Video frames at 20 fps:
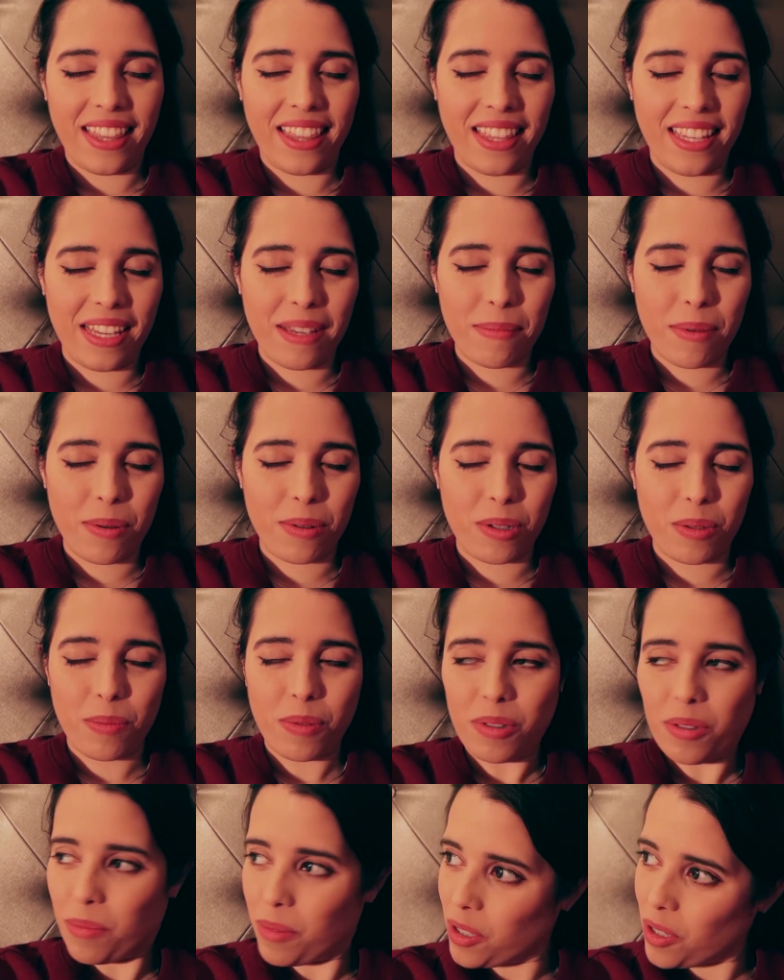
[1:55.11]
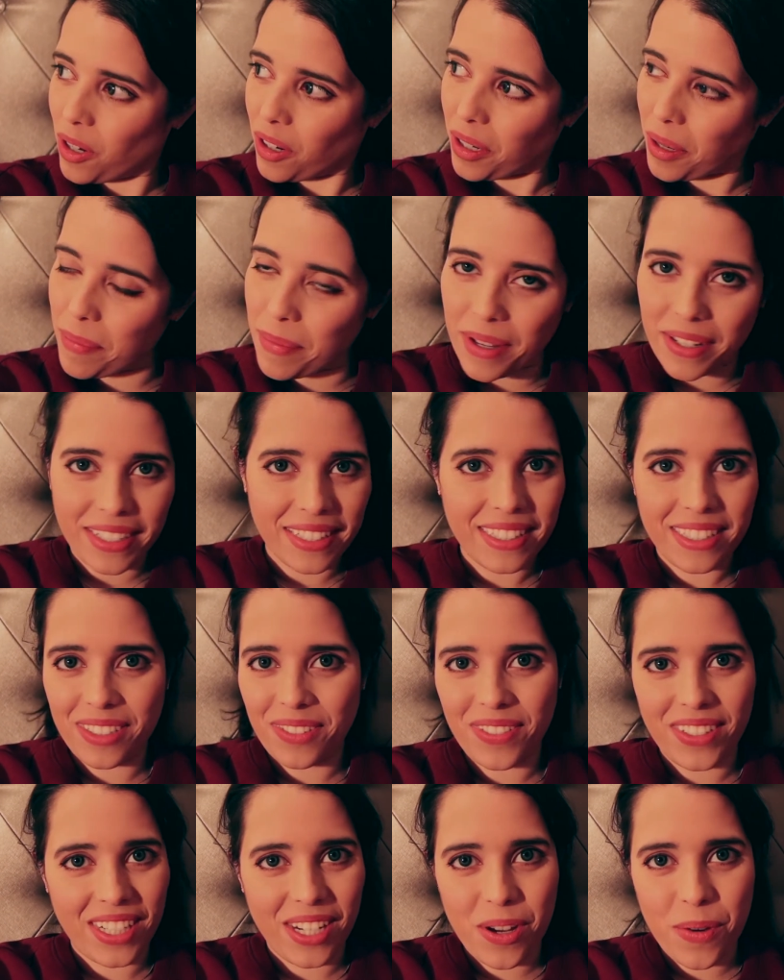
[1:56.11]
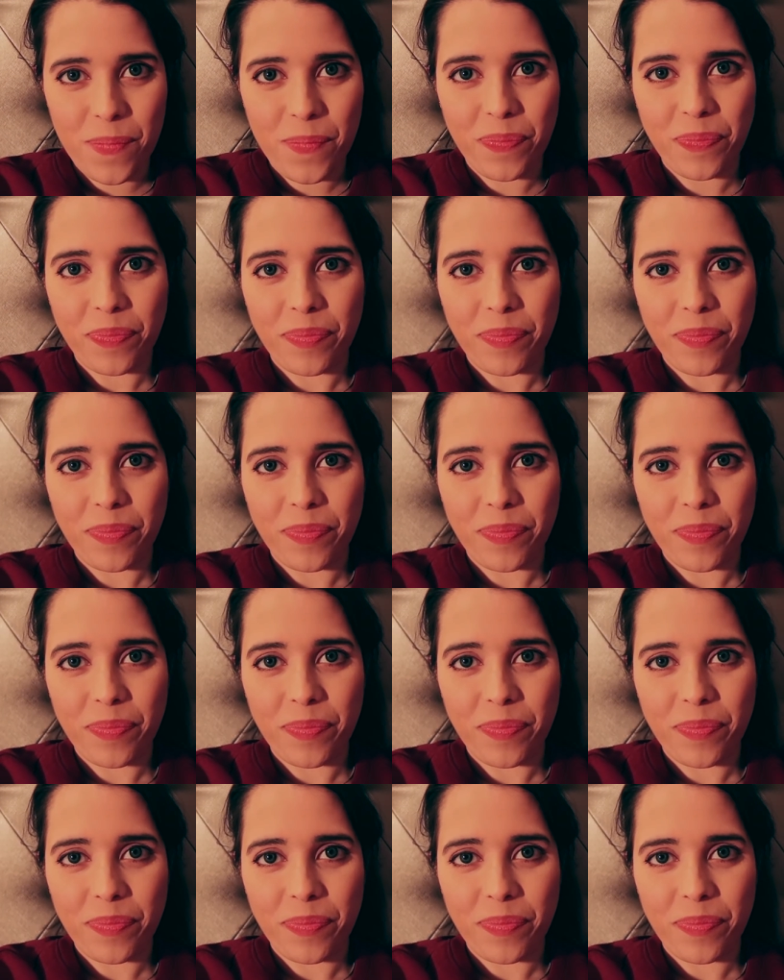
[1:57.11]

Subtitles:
theme I was supposed to be talking about in this video.